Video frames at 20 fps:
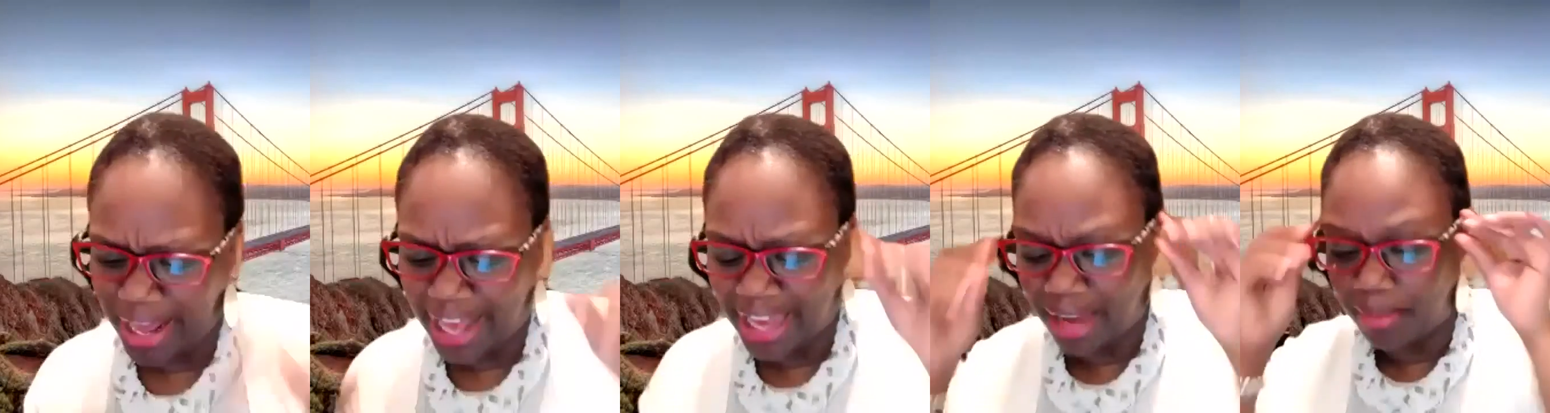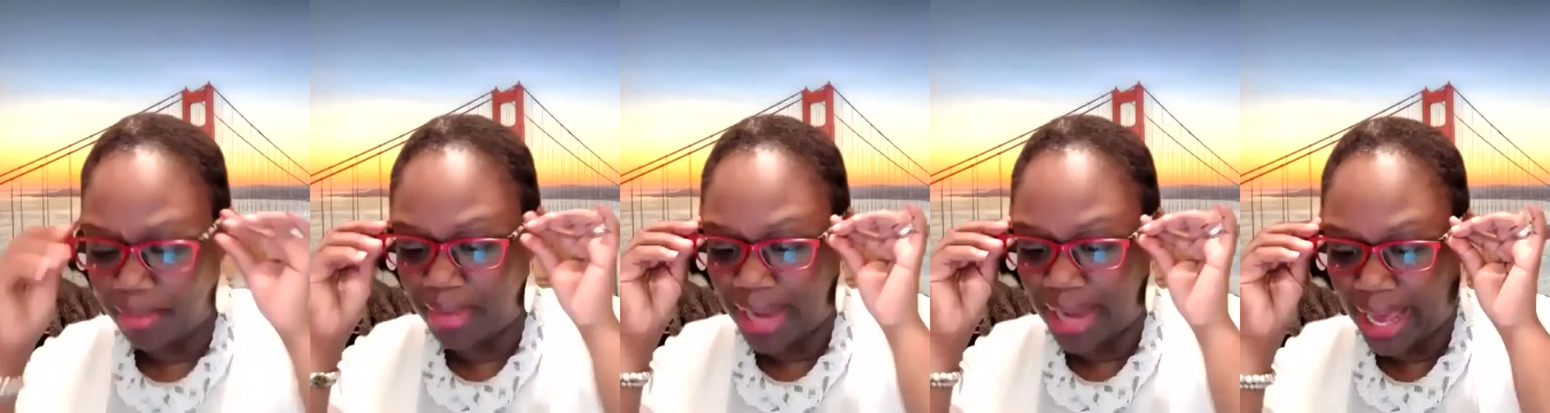I
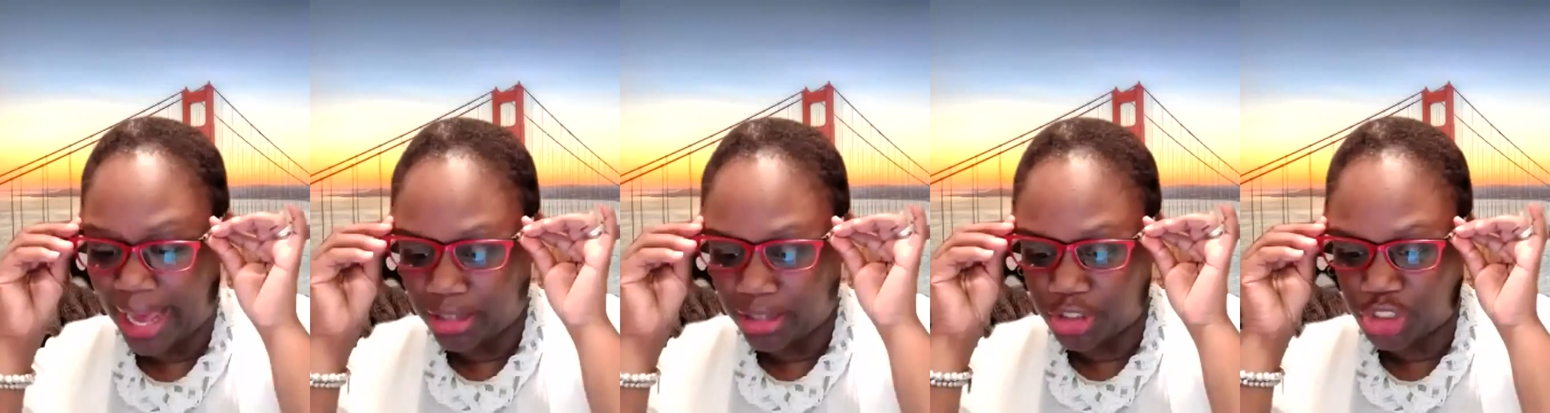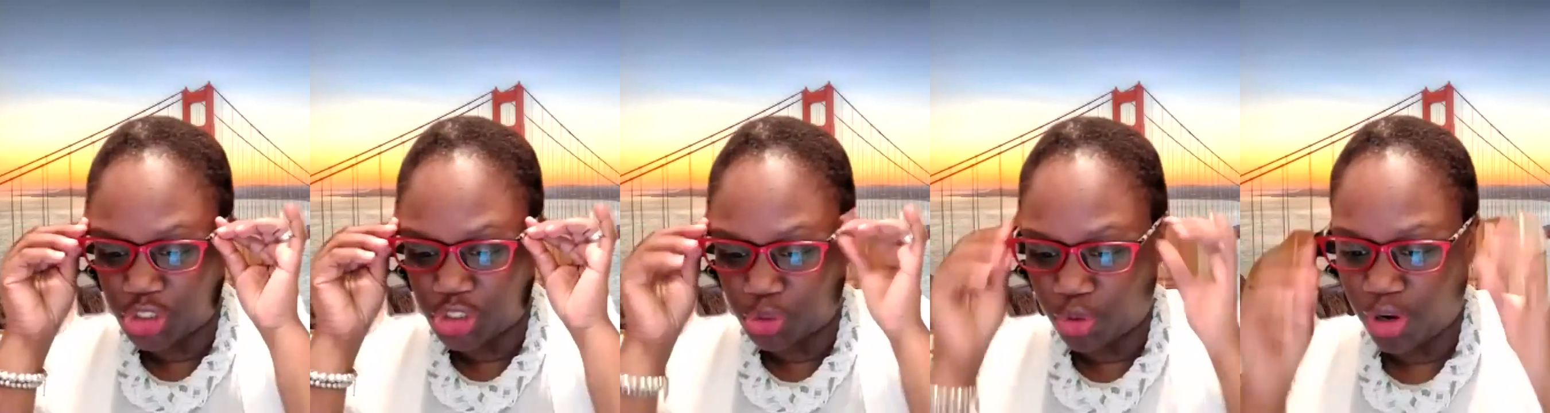am not
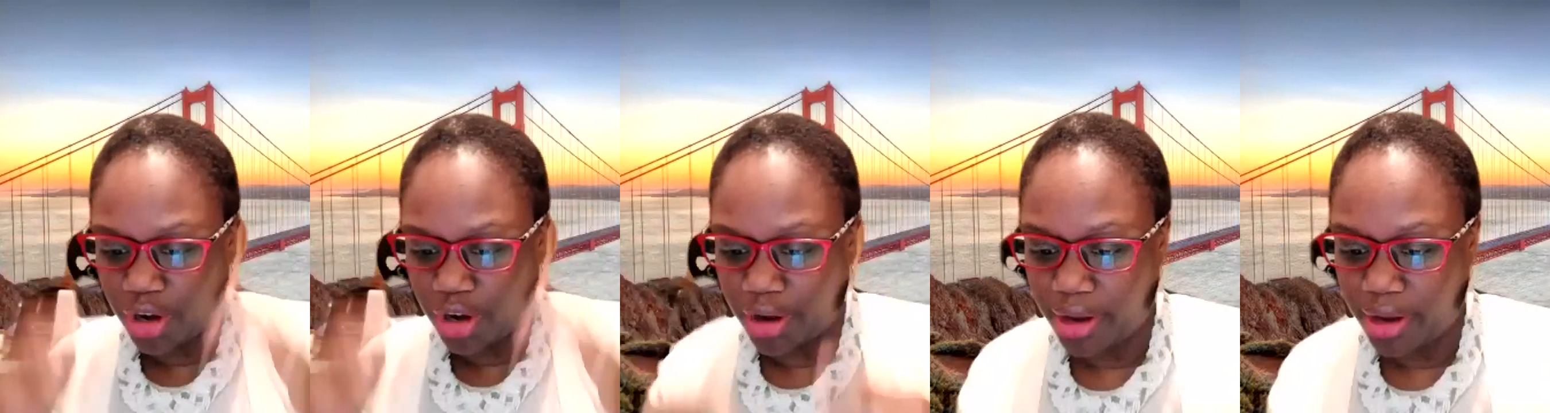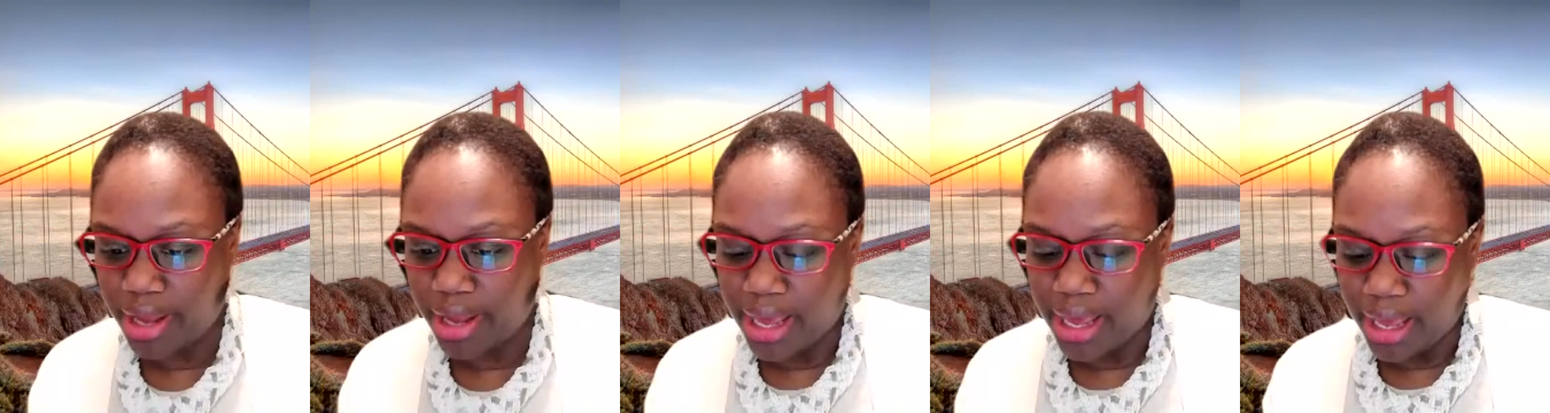sure
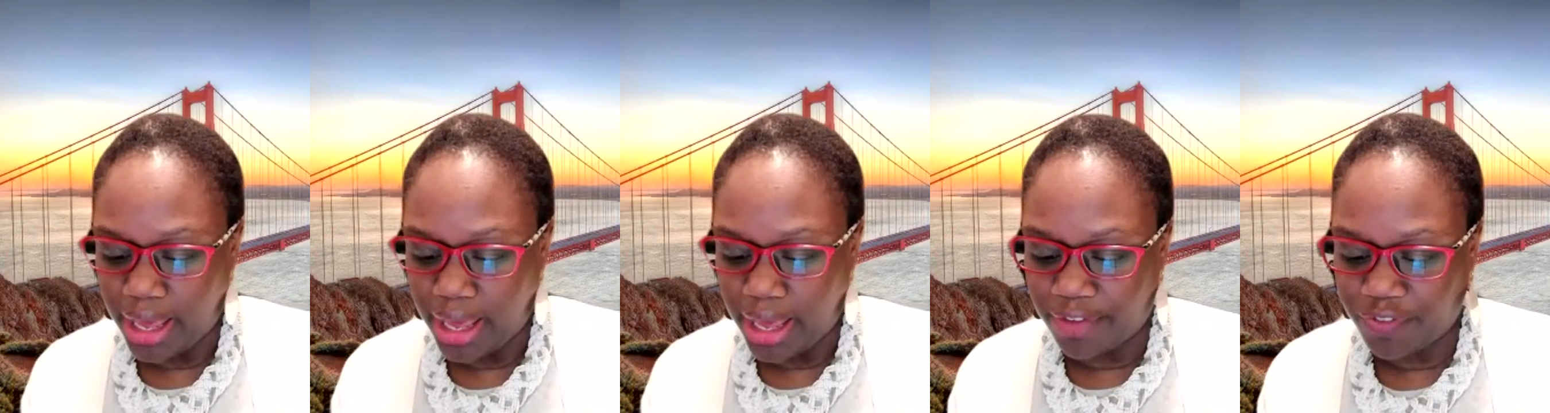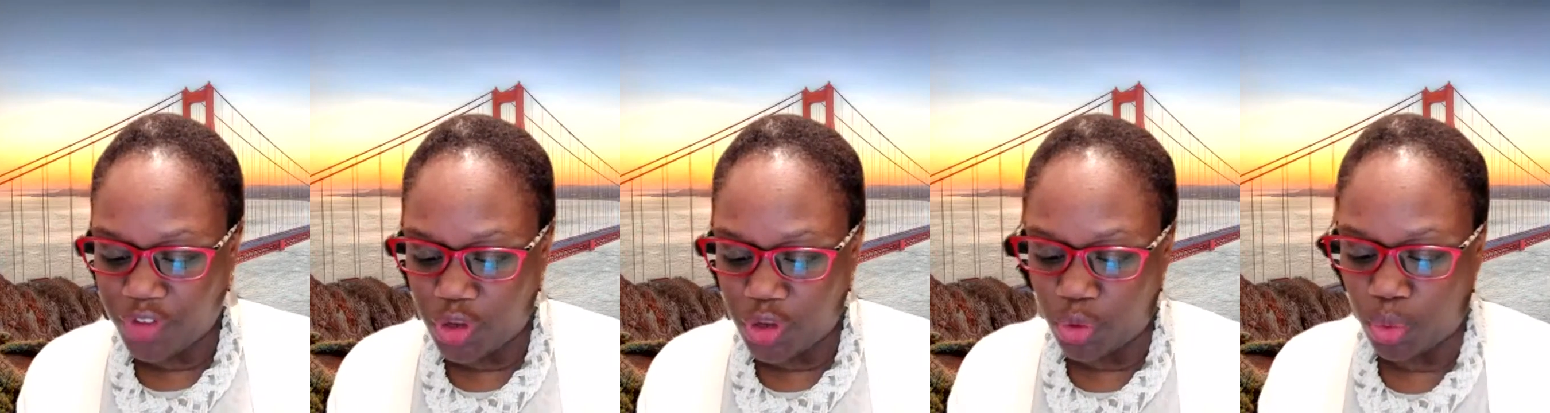if
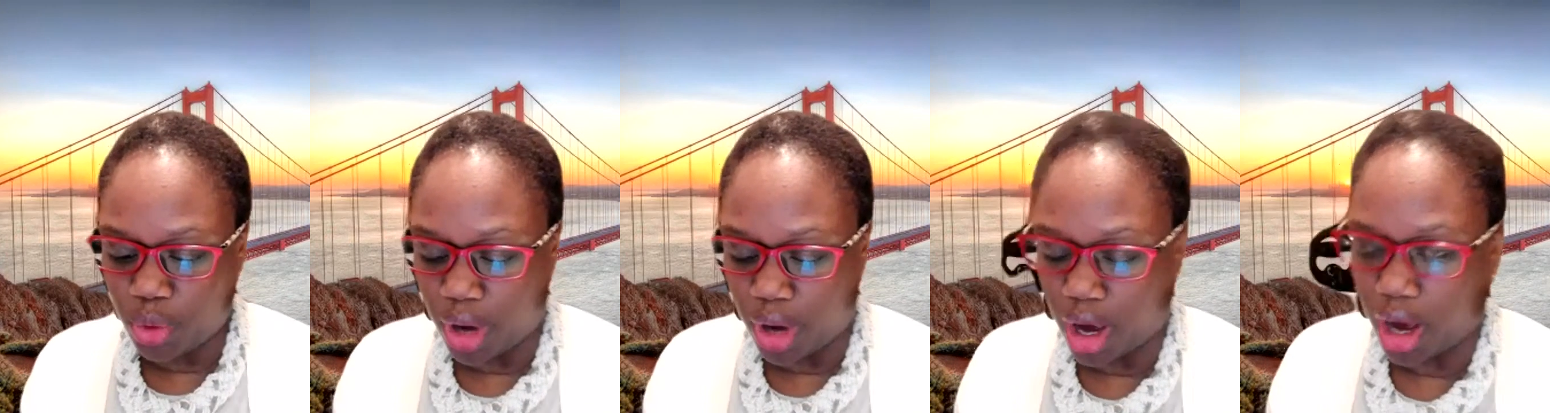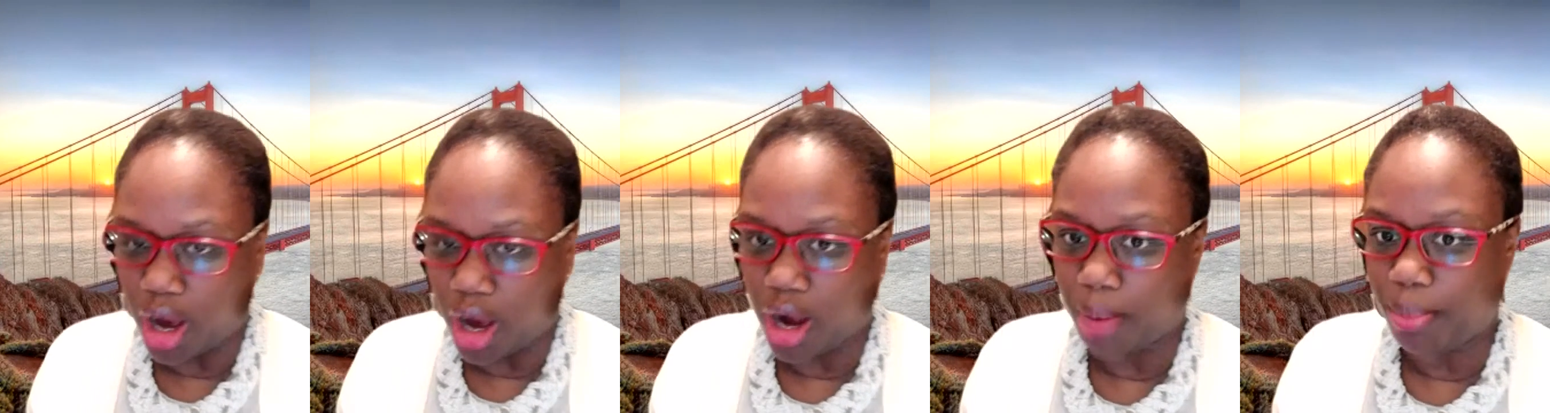you
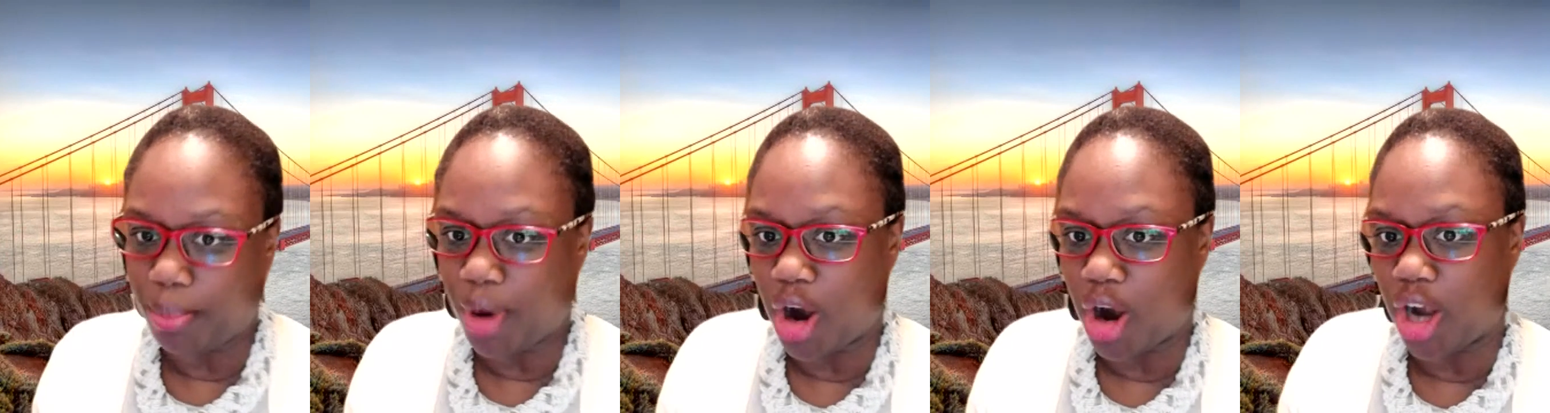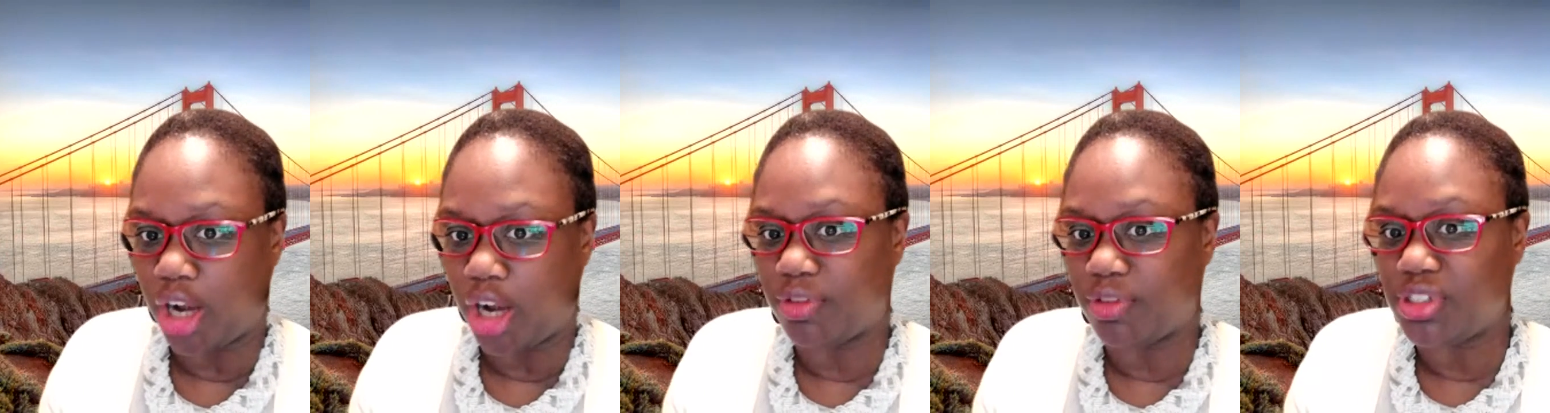are
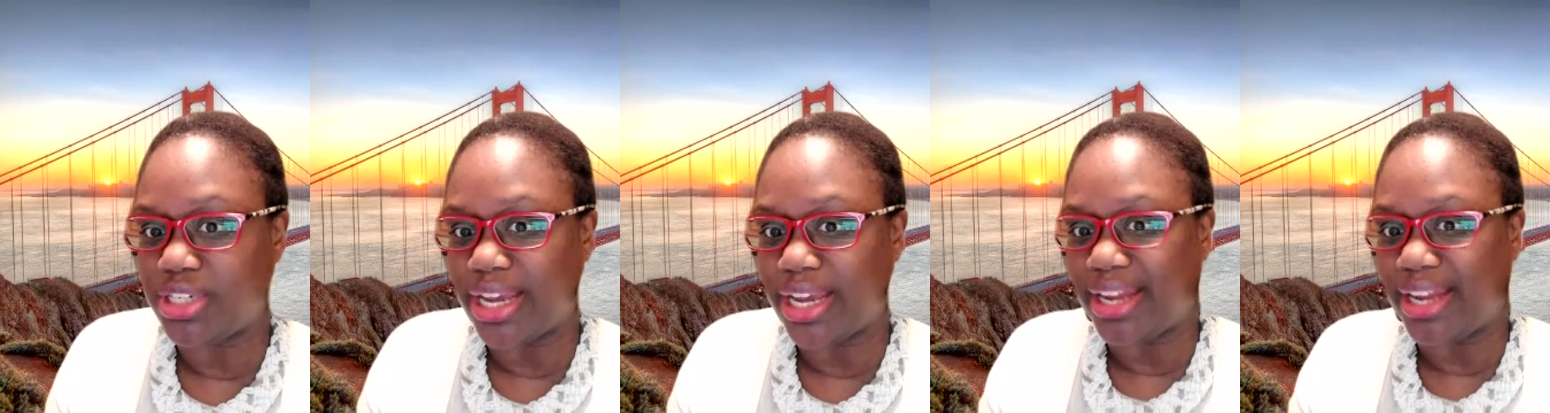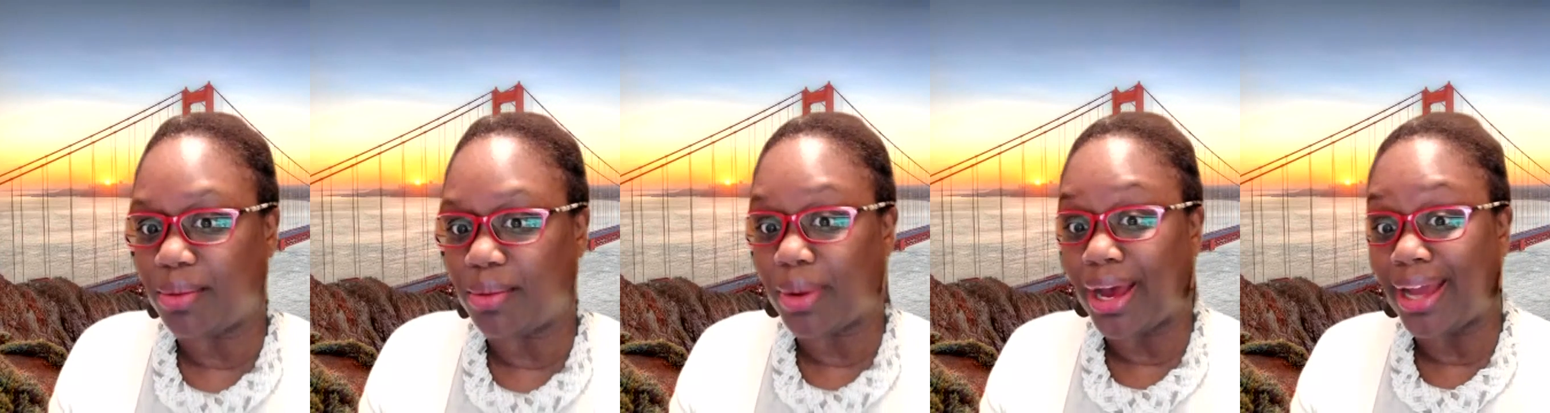part of
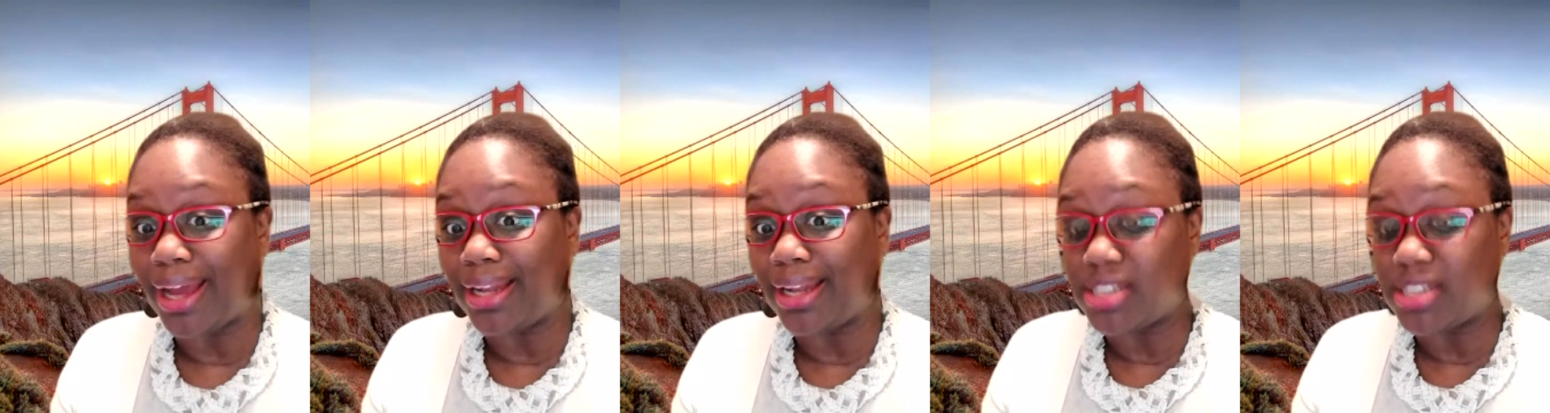JD Watt.